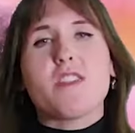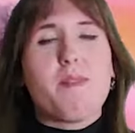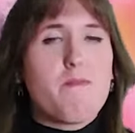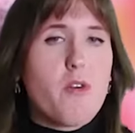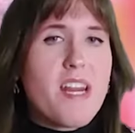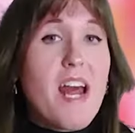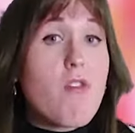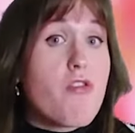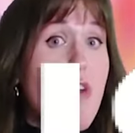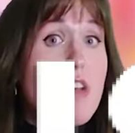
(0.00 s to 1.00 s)
has been putting
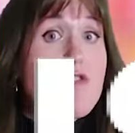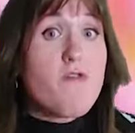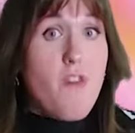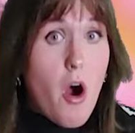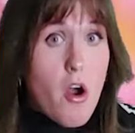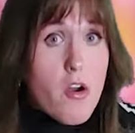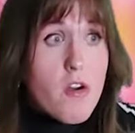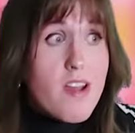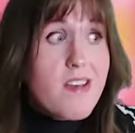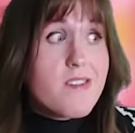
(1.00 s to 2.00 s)
out thus
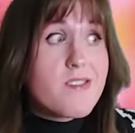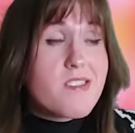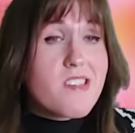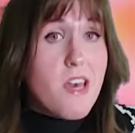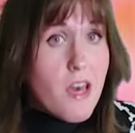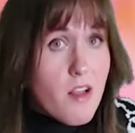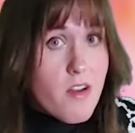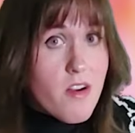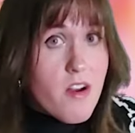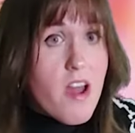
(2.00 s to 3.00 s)
far is
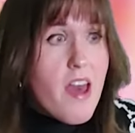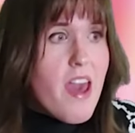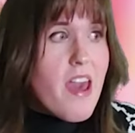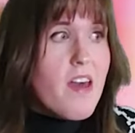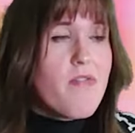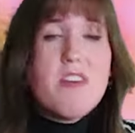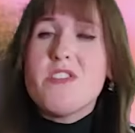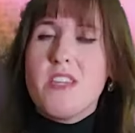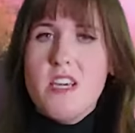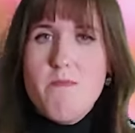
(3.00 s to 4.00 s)
killer, and
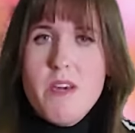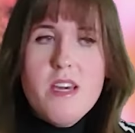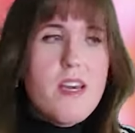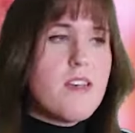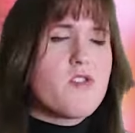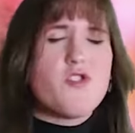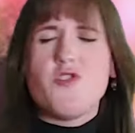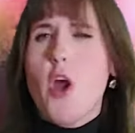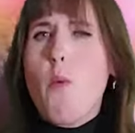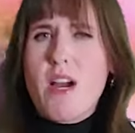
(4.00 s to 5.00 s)
this EP is
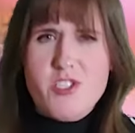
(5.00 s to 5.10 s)
no